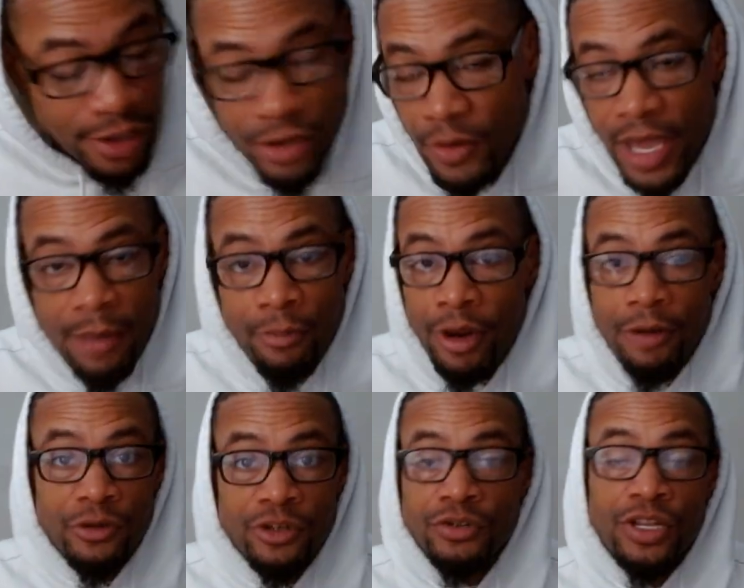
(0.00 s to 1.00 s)
You can't break
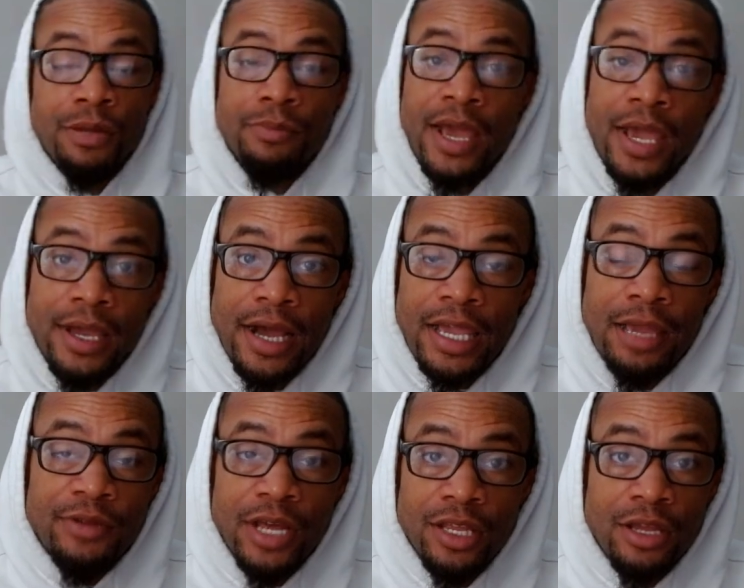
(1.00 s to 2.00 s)
what you didn't make. I
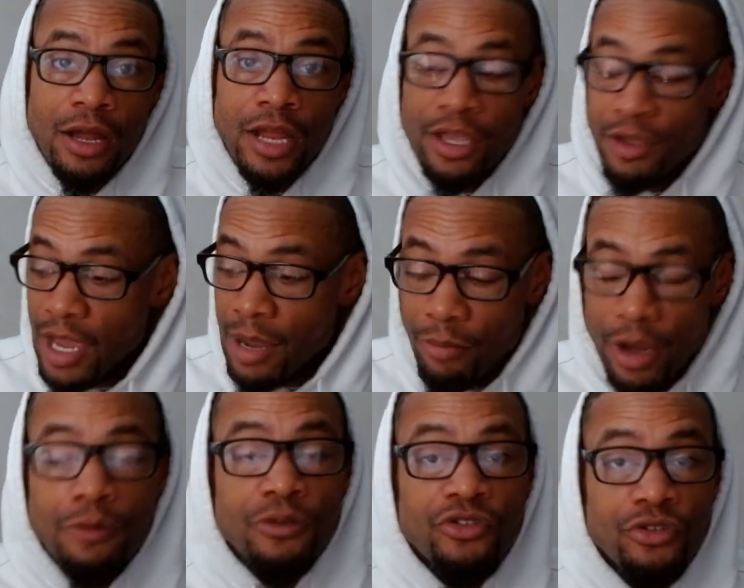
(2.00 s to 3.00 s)
keep telling y'all that you can't
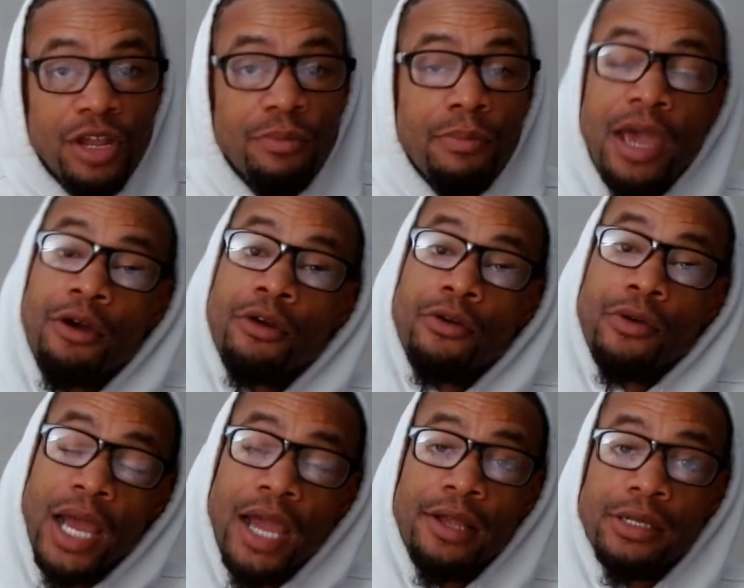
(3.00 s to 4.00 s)
break what you didn't make or
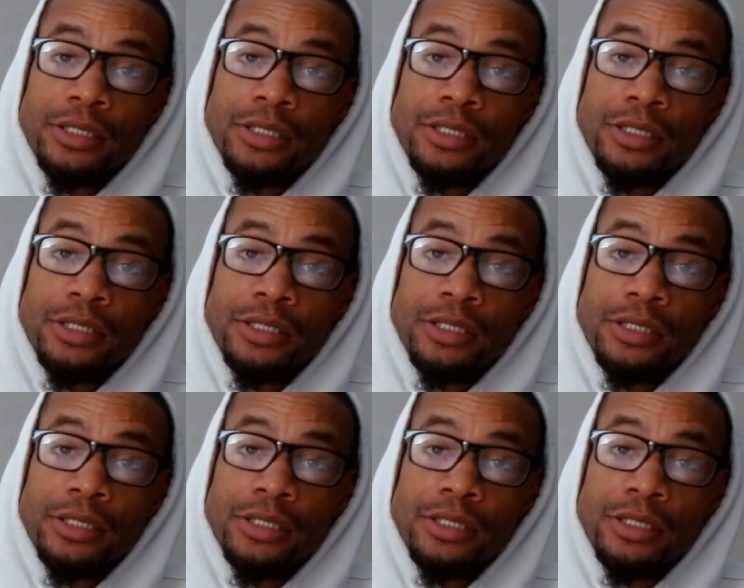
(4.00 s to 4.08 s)
create.